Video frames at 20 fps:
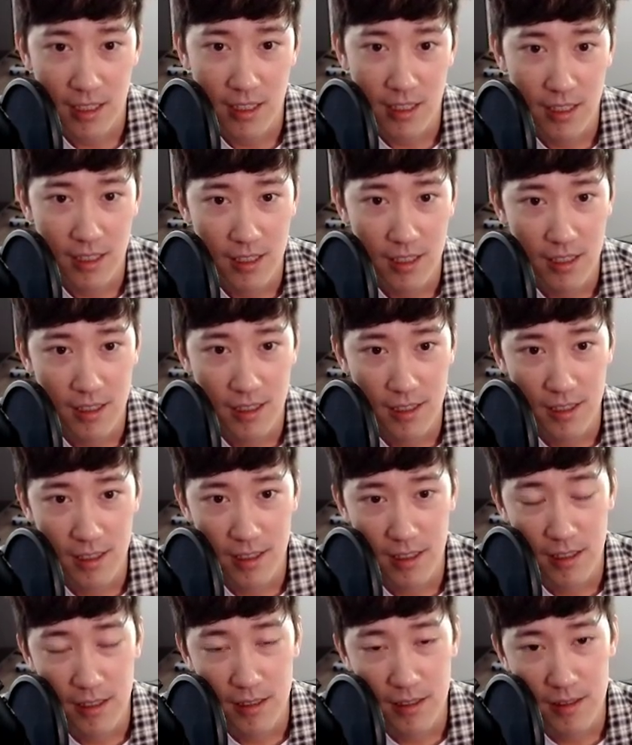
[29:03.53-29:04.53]

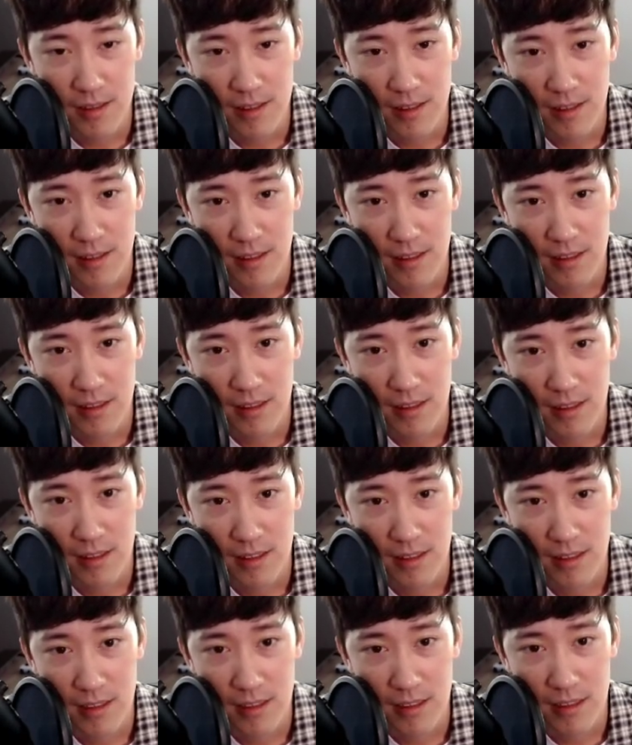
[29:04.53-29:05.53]

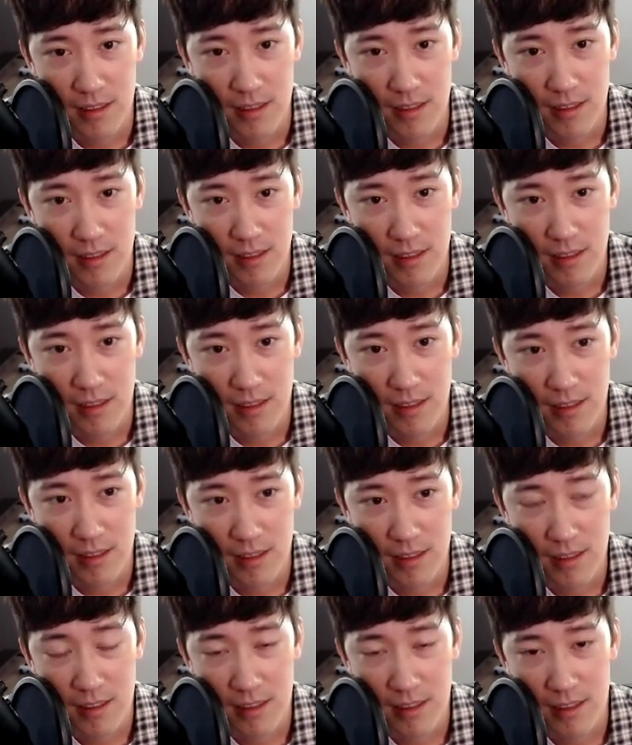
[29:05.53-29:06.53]

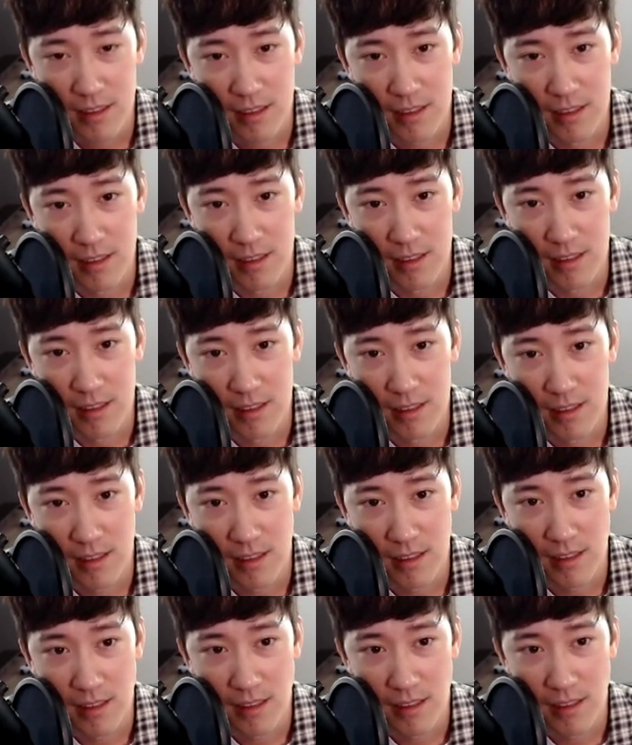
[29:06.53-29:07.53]

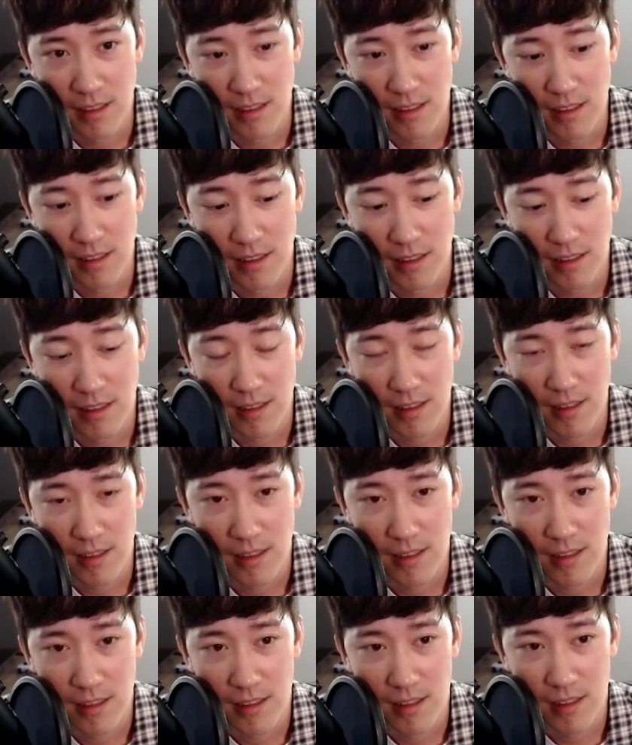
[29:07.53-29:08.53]

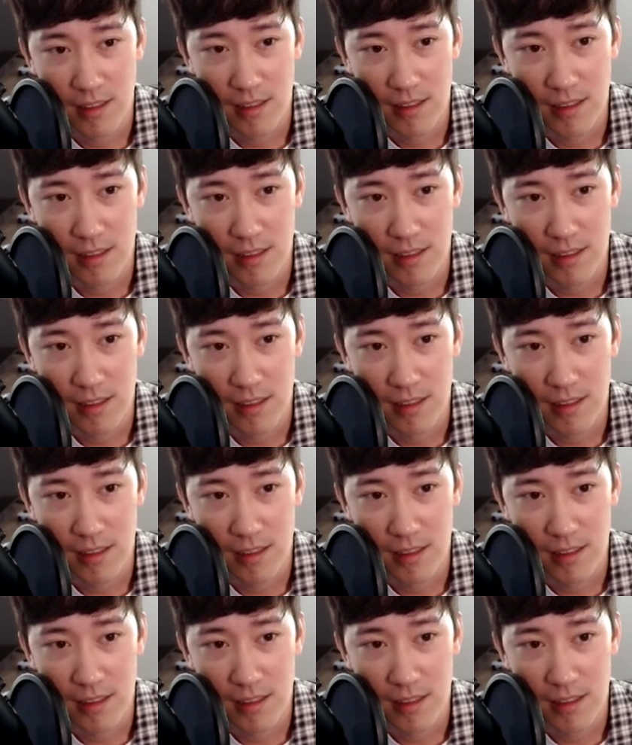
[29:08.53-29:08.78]
No words are spoken by the person on screen.